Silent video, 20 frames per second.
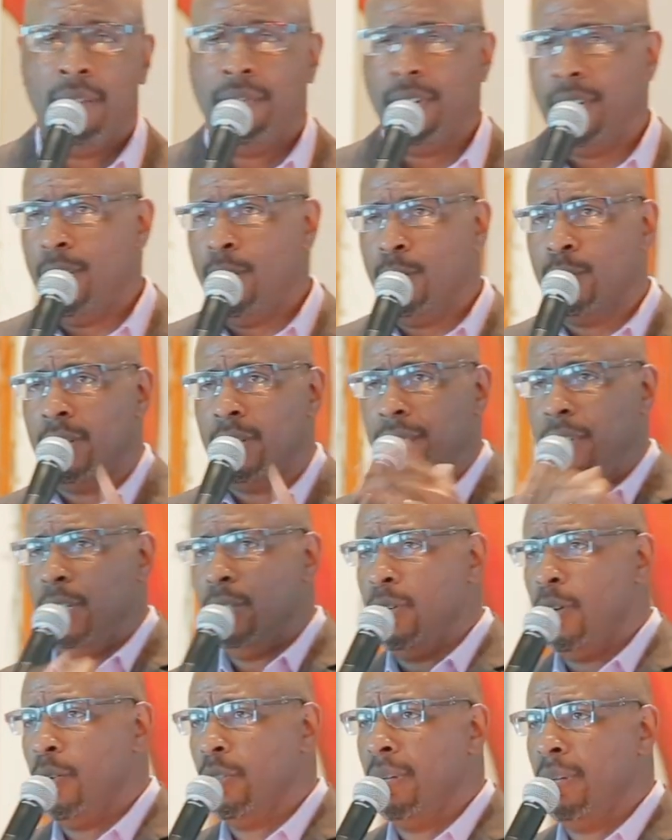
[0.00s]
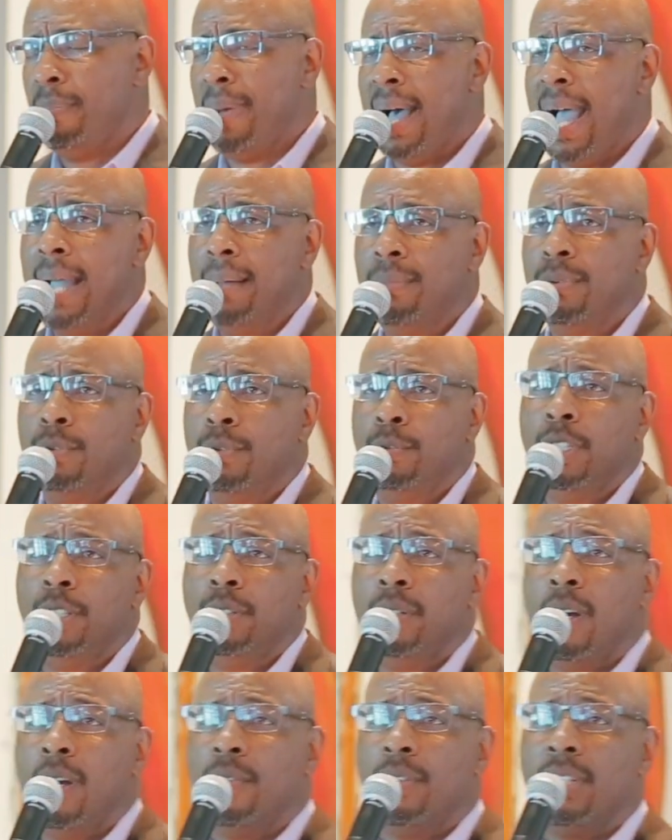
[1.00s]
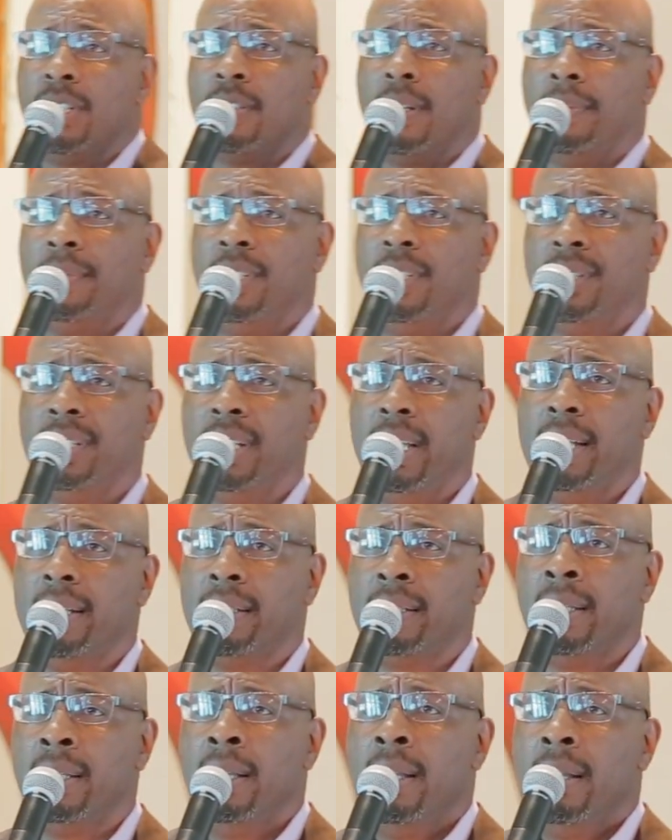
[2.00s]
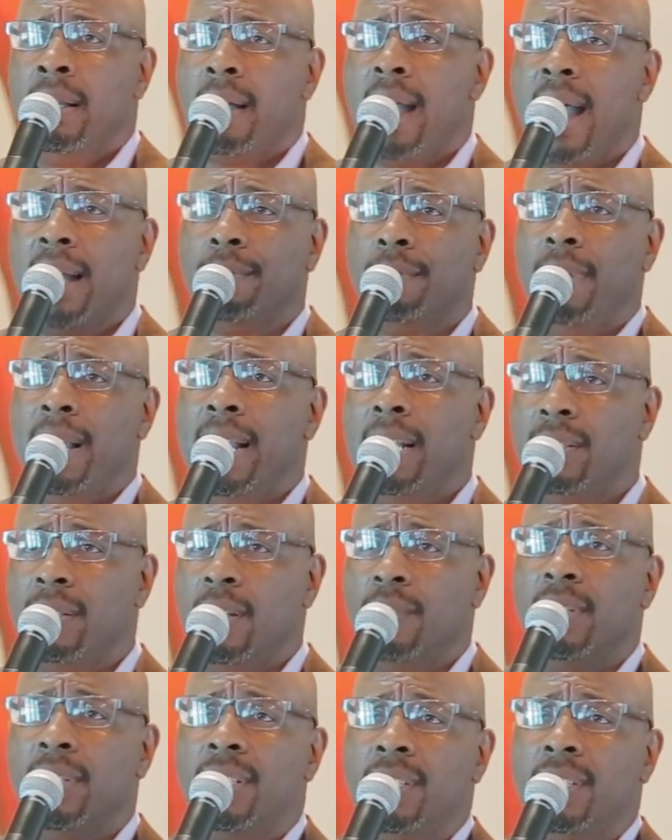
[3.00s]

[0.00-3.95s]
For those of you who know the Bible, you know the scripture says God rains on